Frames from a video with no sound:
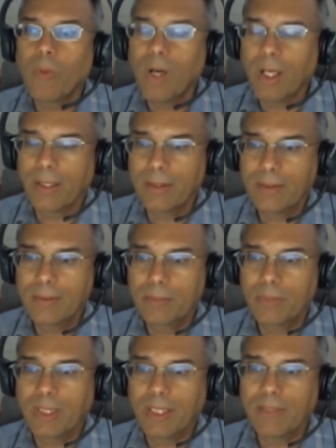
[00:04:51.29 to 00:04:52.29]
and not
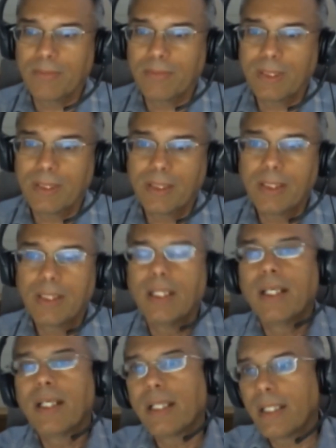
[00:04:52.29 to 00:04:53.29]
another. That's taking
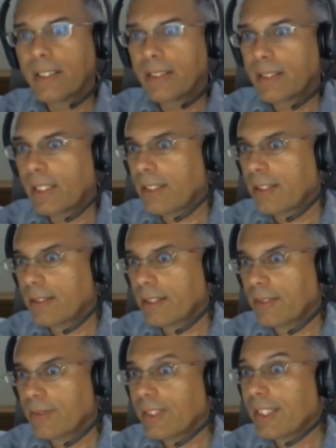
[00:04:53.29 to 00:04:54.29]
sides.
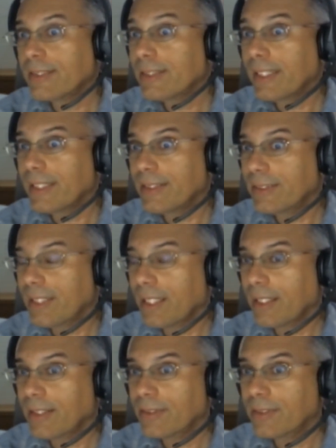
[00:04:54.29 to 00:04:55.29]
We should support
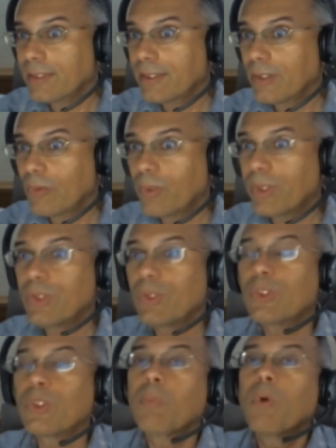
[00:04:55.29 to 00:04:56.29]
all of them.
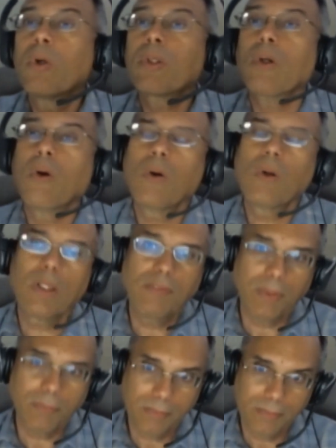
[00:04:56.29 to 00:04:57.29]
And
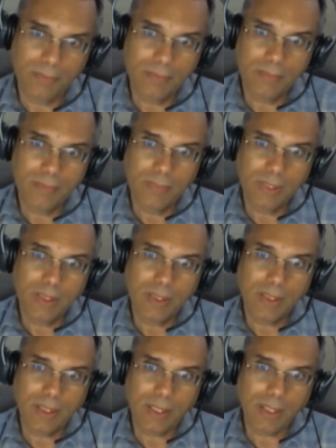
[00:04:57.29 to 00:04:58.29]
whatever people
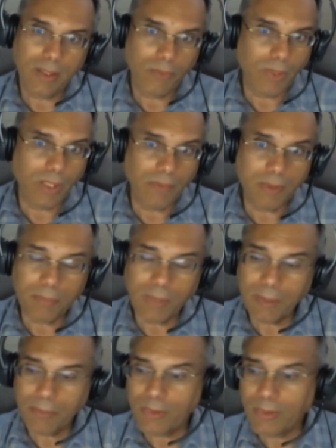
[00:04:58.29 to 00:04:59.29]
decide to give
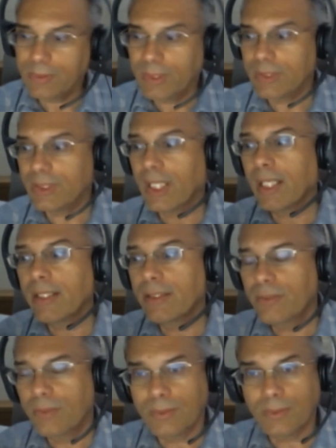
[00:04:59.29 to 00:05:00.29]
into, and
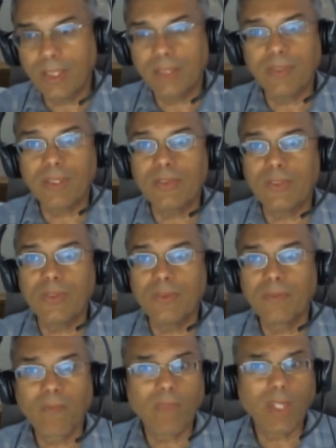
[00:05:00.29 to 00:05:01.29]
that's
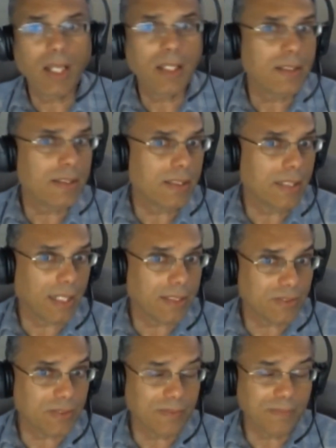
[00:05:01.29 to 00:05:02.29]
That's fine.
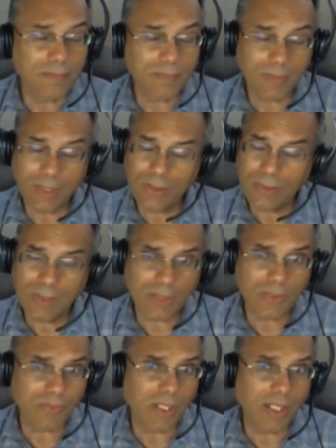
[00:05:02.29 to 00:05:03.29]
We should not prohibit
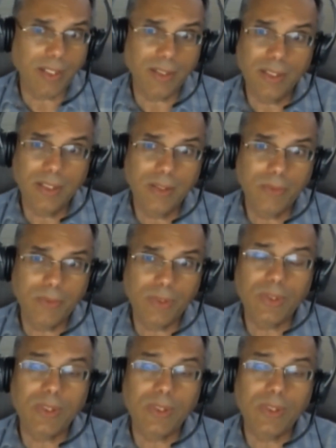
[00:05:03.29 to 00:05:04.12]
it. But